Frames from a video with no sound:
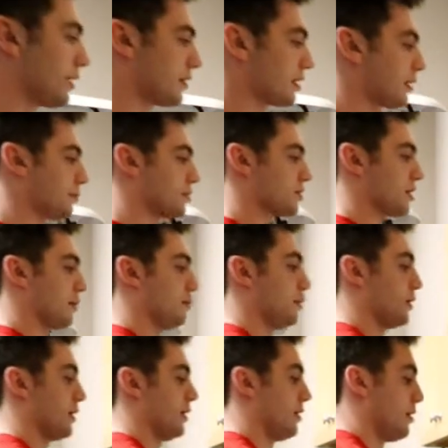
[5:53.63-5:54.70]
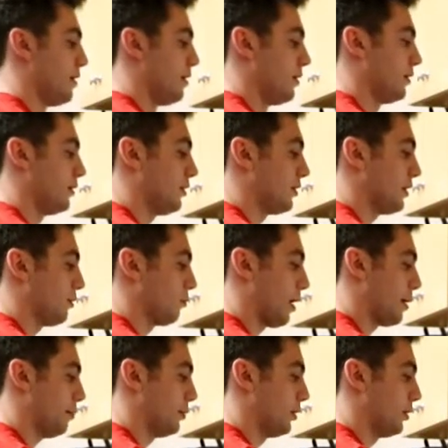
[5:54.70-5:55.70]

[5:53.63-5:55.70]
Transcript: I think I'm just gonna put it literally right